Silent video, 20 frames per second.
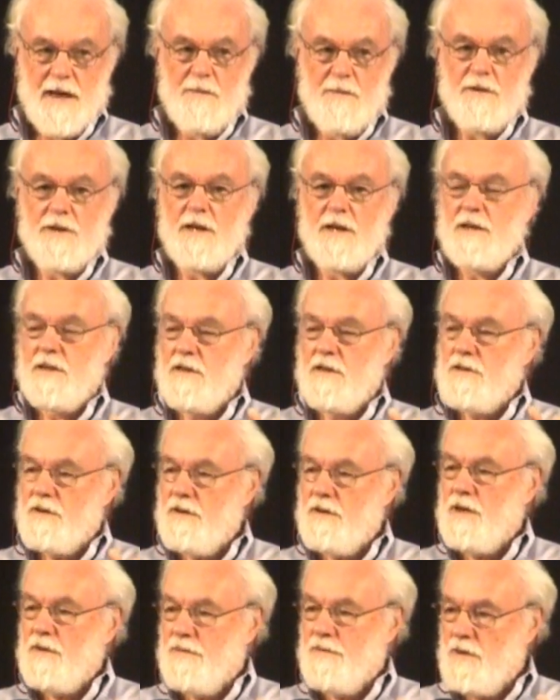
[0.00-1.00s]
And within
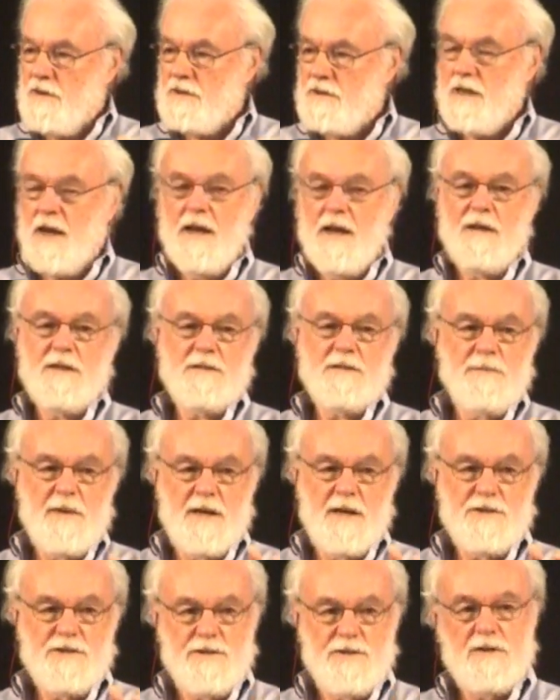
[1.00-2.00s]
3 or 4 days,
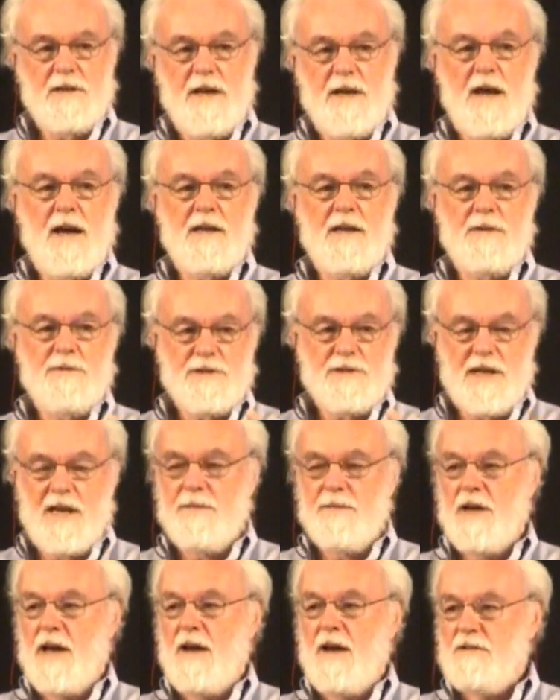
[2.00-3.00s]
Mayor Giuliani was
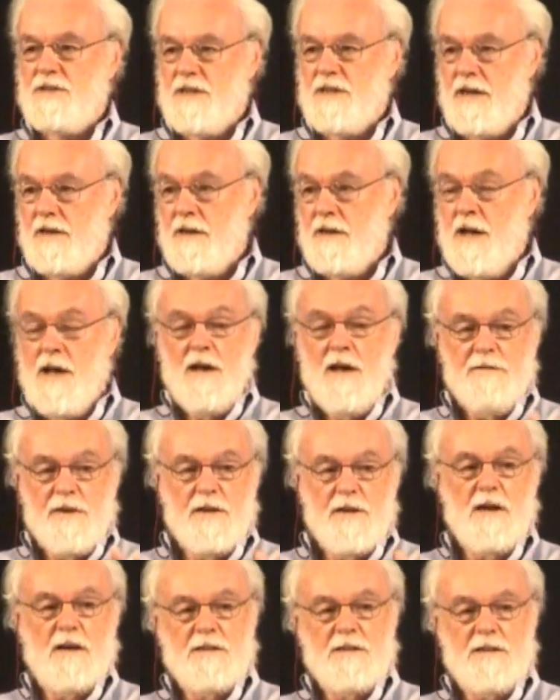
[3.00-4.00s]
coming out and saying,
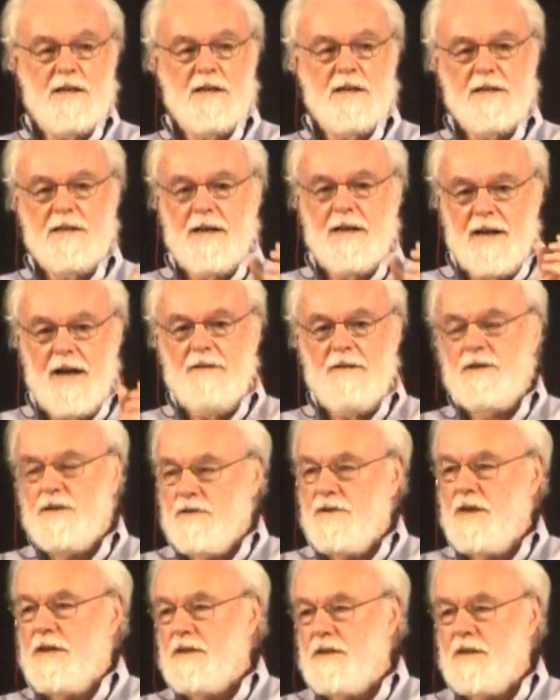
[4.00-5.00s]
for God's sake, get out
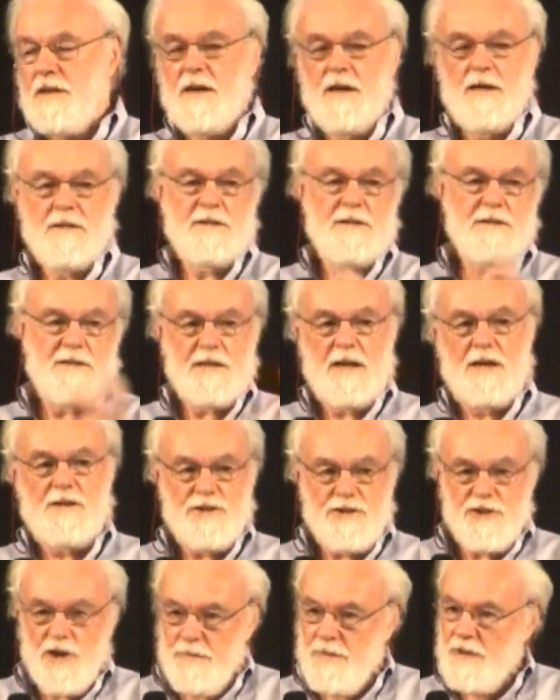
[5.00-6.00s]
your credit cards and
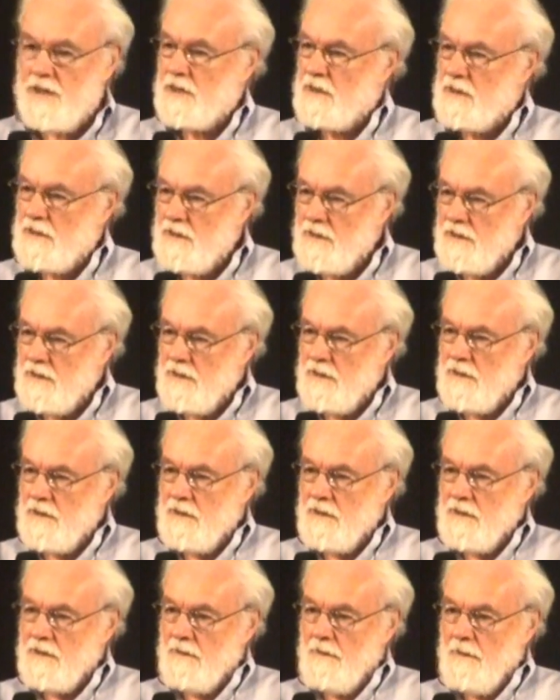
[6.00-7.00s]
start shopping.
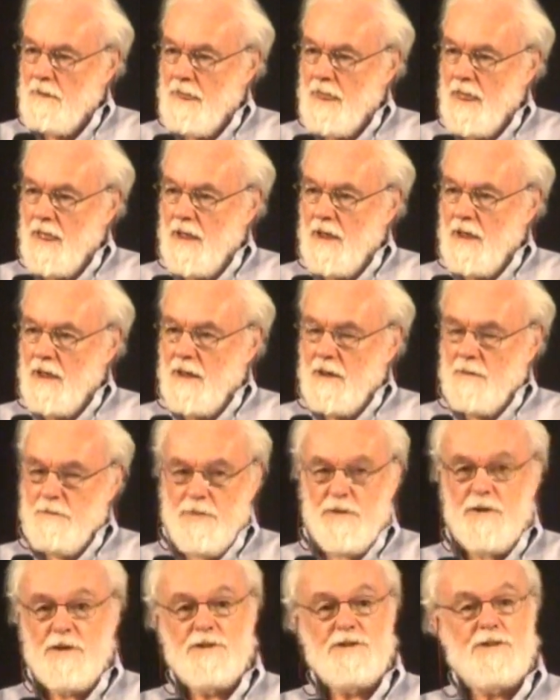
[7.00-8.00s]

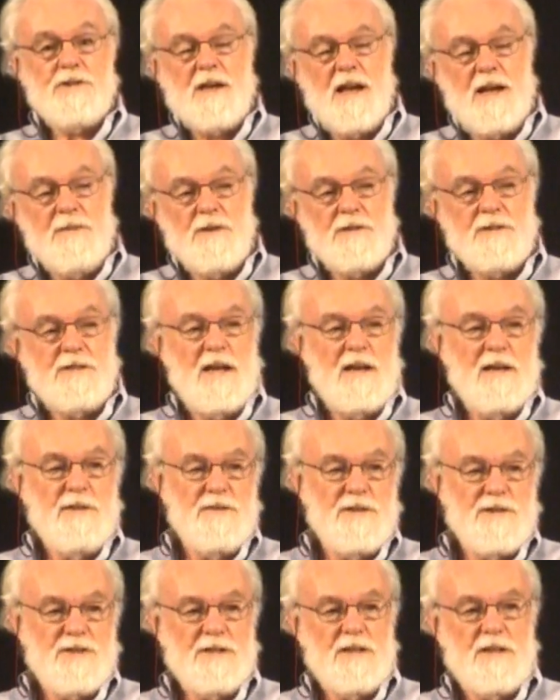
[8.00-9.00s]
Bush came on
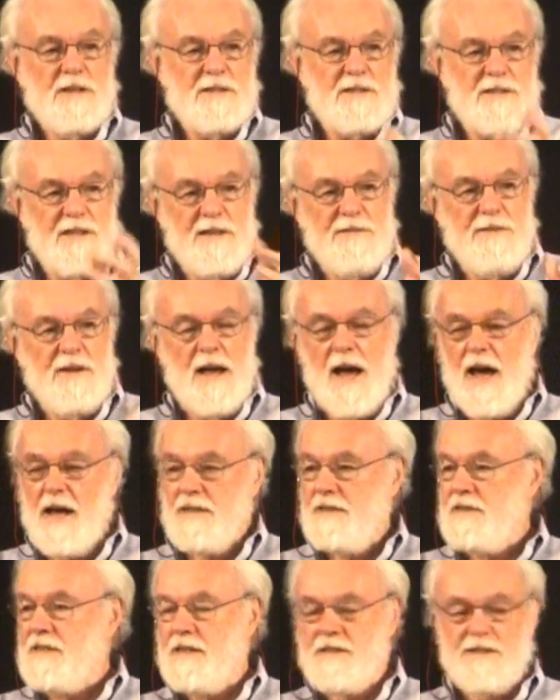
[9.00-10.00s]
television in a TV
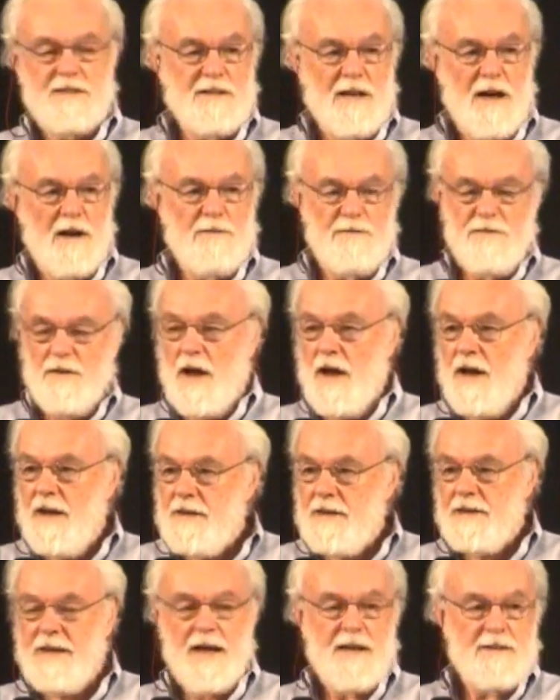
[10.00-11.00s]
ad and said, start
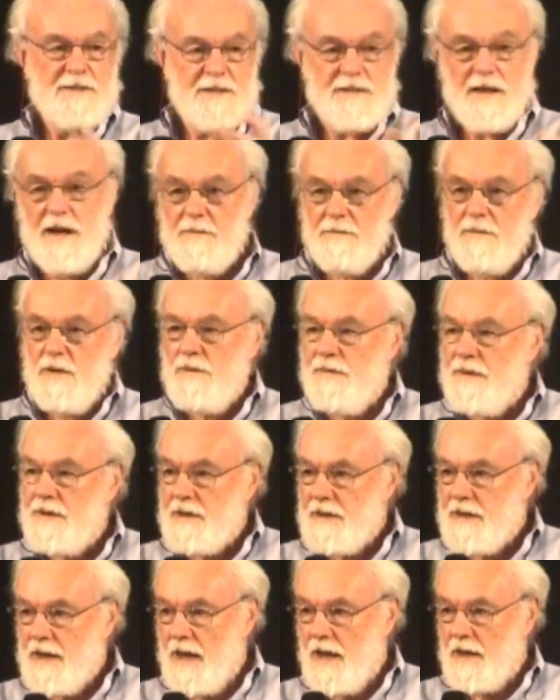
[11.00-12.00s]
flying again, start
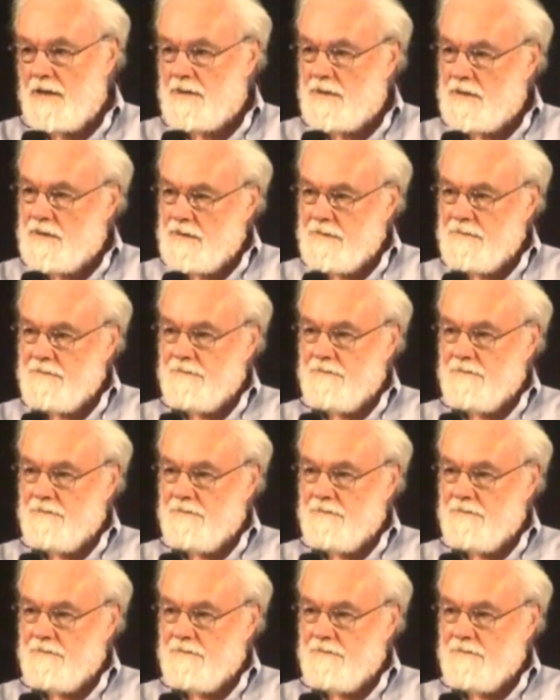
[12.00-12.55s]
moving again.